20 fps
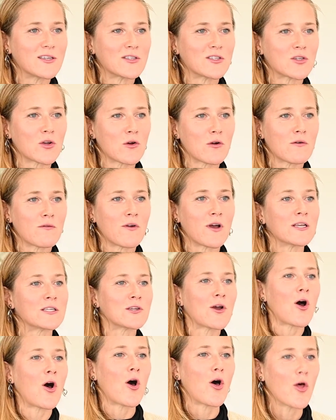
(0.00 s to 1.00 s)
serve us
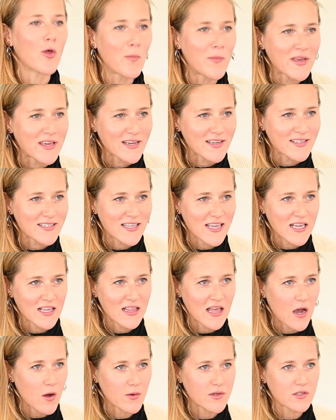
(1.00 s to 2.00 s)
all because they
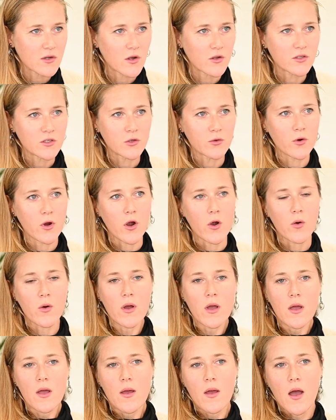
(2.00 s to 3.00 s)
allow us all to grow.
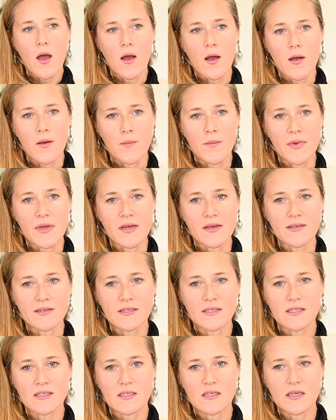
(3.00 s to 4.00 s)
Um,
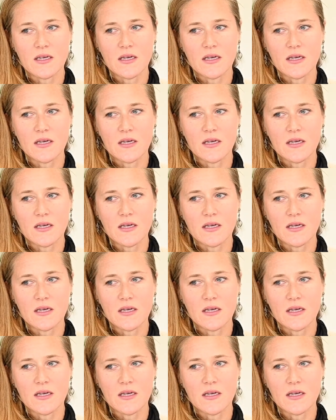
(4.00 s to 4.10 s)
because